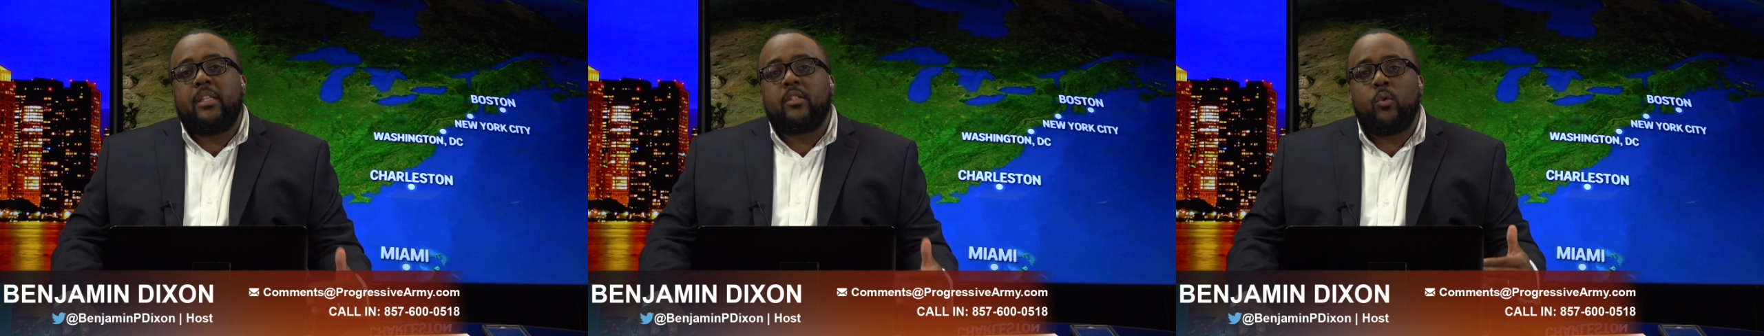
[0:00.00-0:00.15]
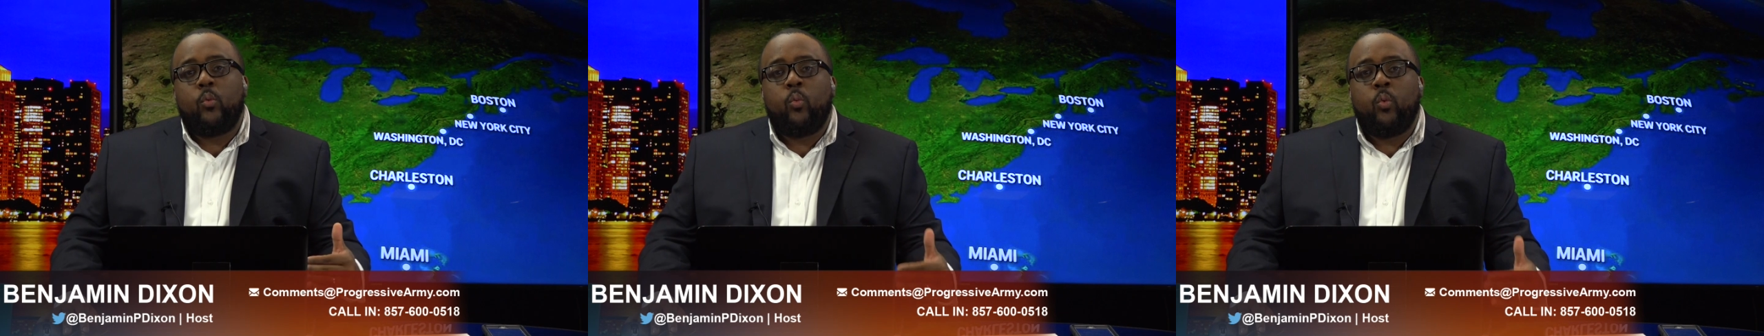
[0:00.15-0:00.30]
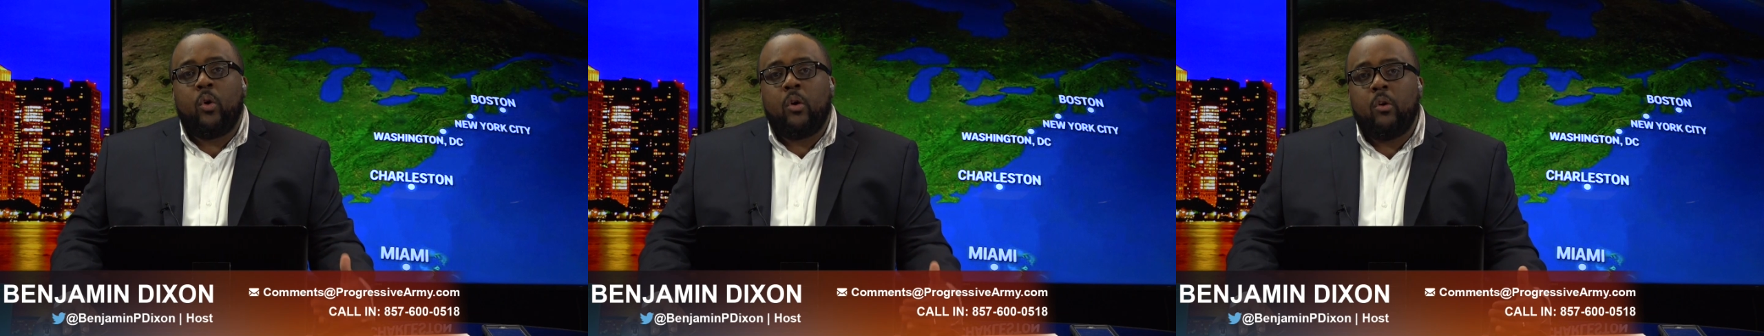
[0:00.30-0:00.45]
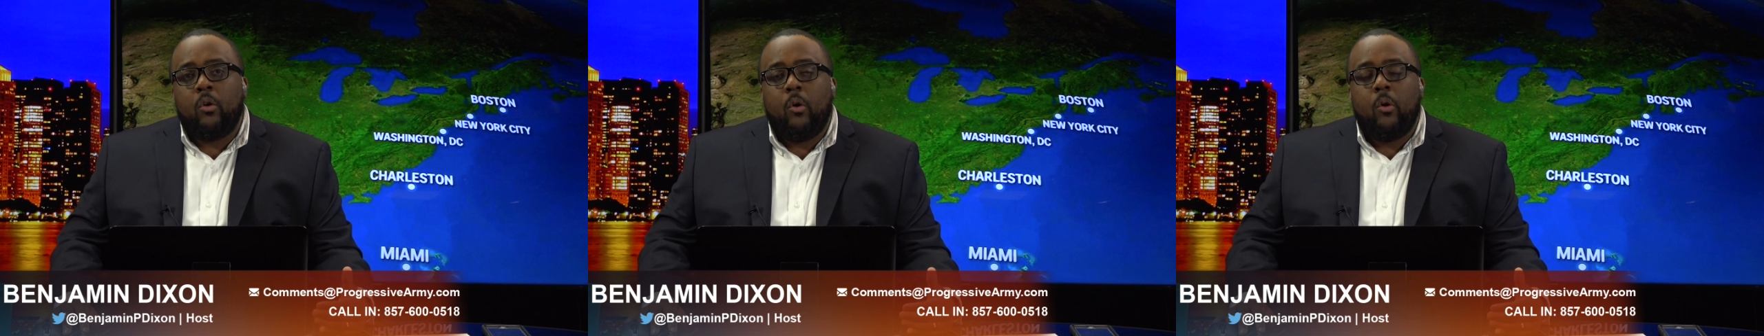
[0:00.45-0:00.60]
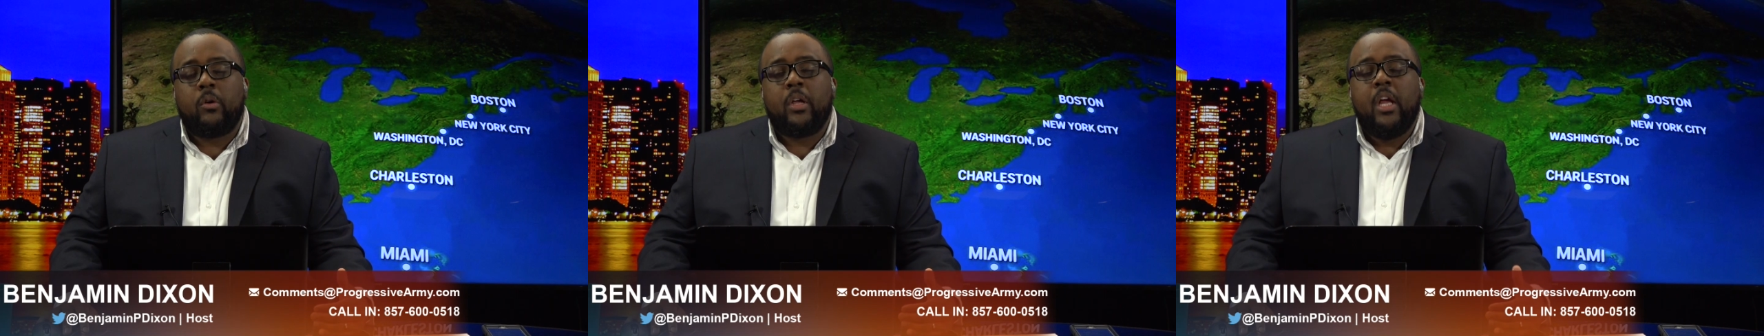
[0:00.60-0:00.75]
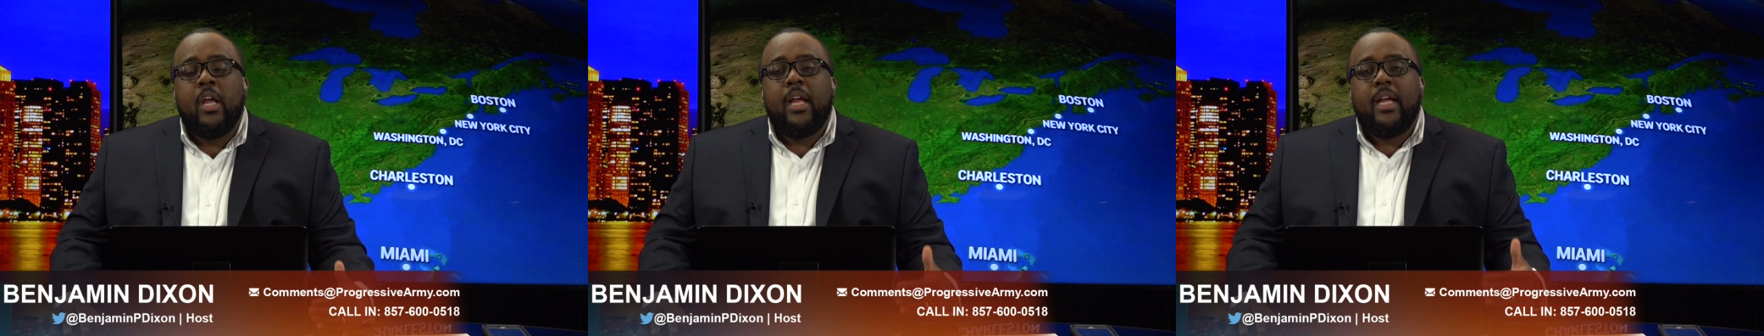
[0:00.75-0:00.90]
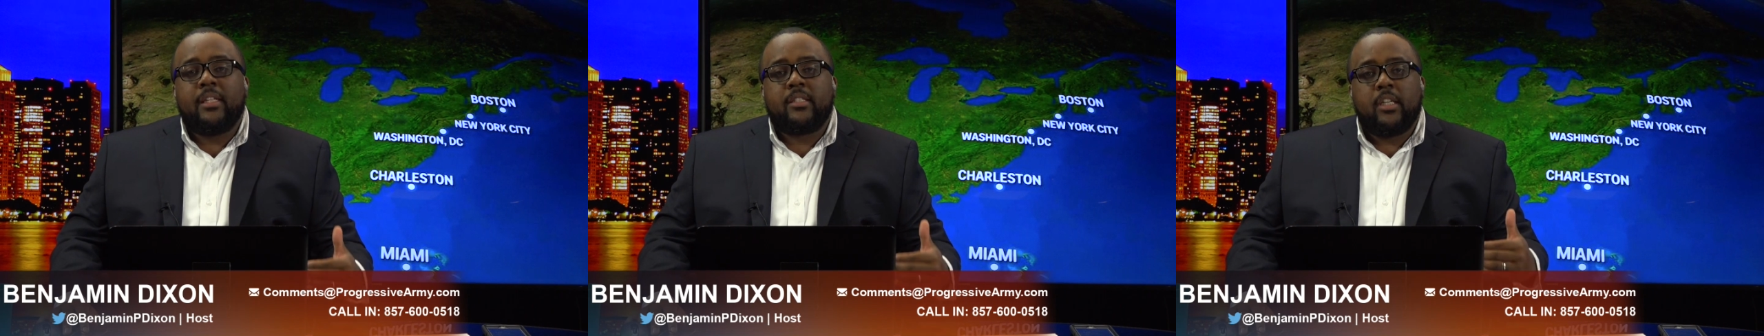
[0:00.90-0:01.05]
as a world,
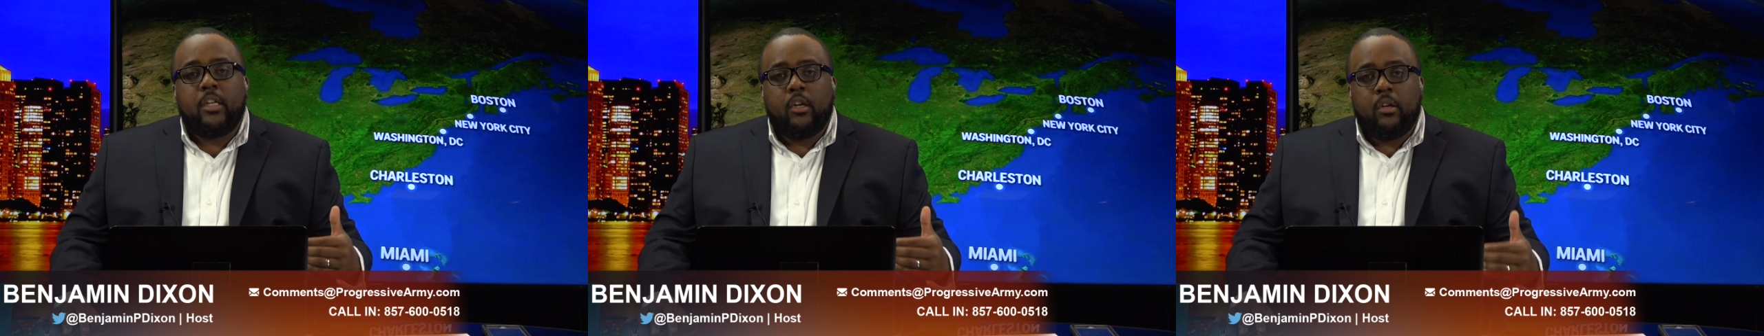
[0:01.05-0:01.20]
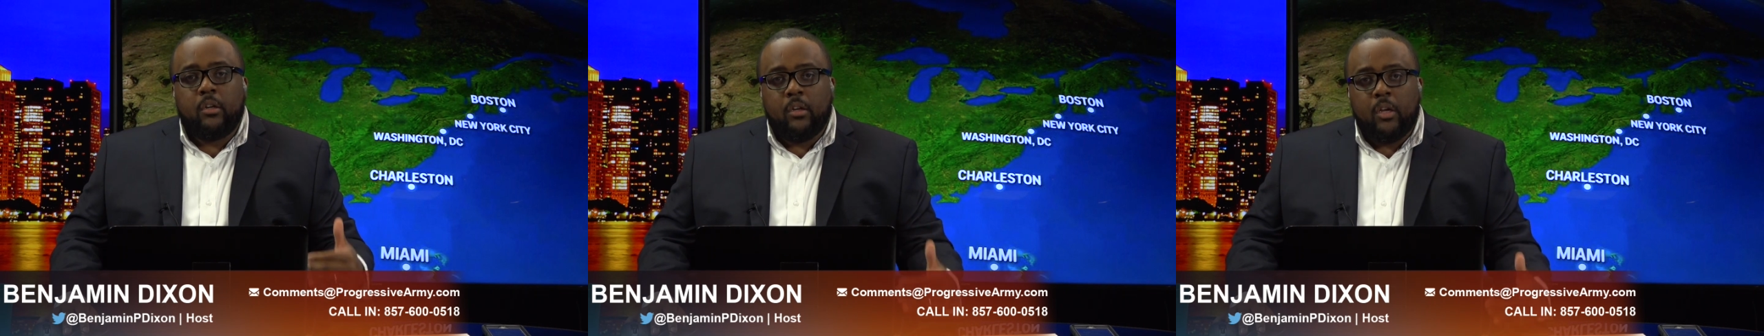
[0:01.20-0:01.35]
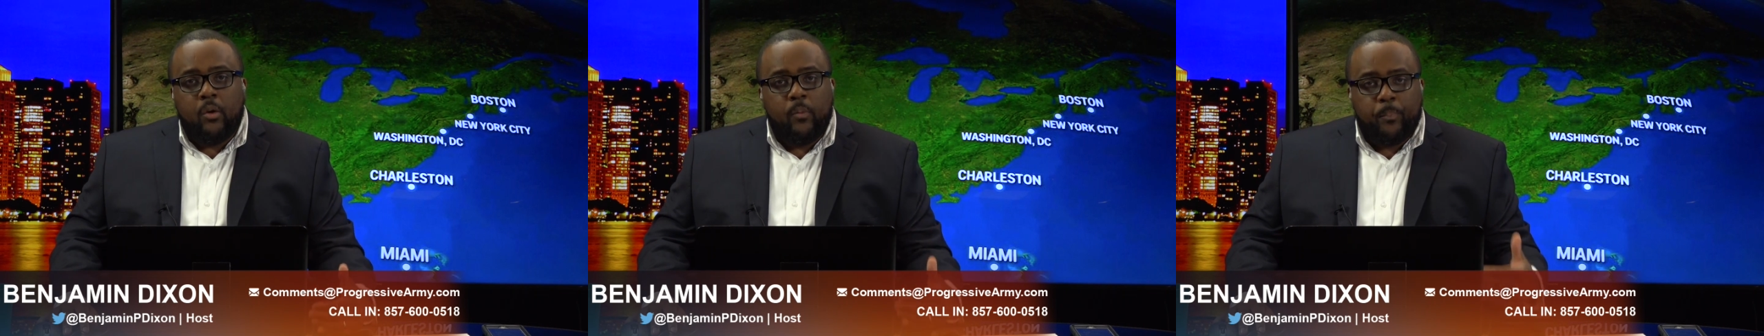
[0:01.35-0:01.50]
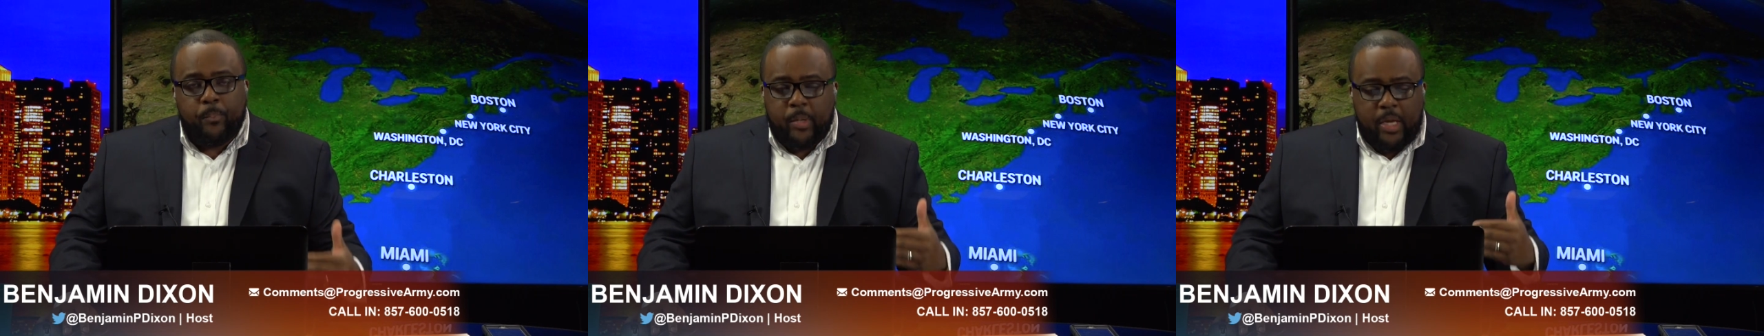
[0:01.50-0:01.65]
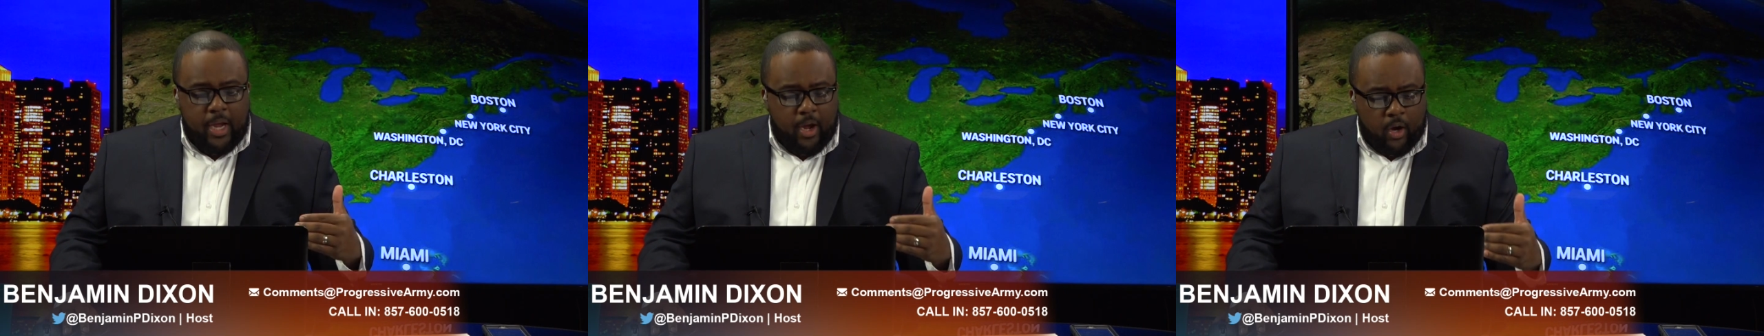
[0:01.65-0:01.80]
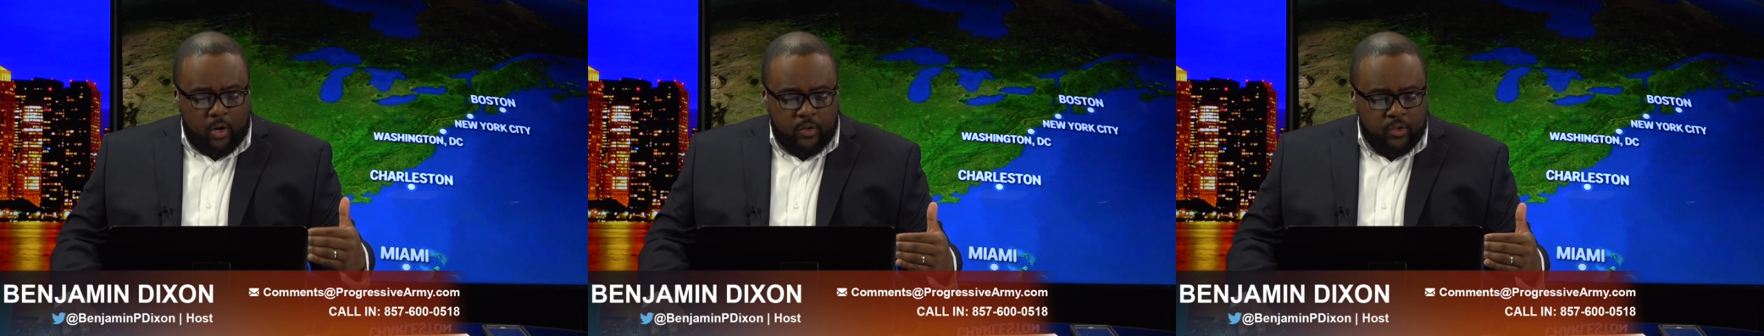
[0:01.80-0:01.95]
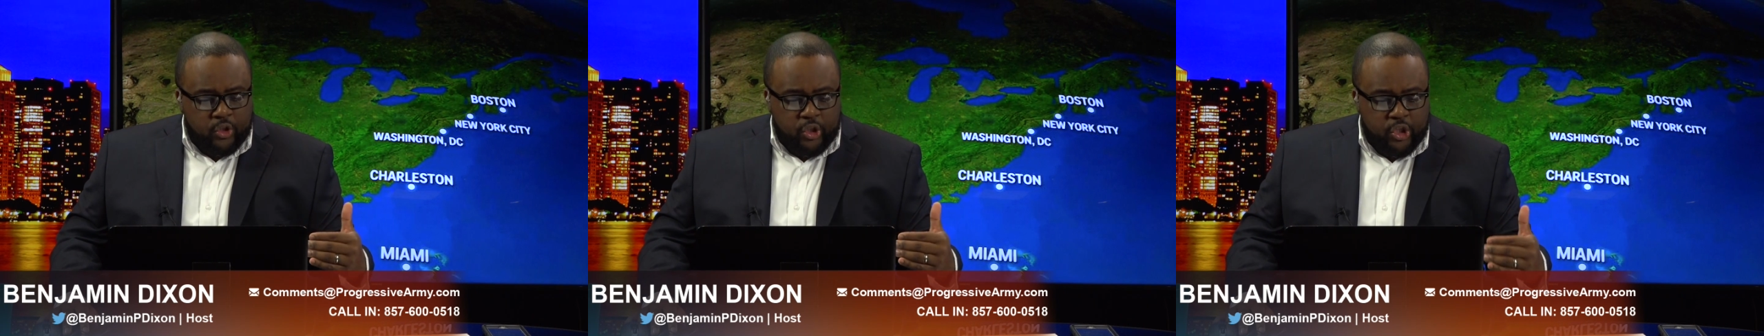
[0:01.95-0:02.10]
as a glo-
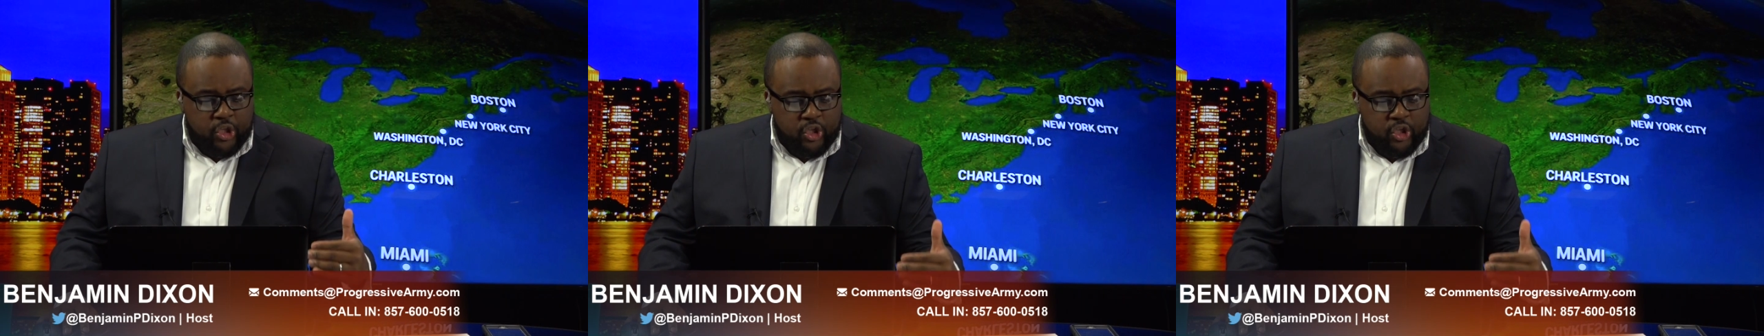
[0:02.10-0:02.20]
uh,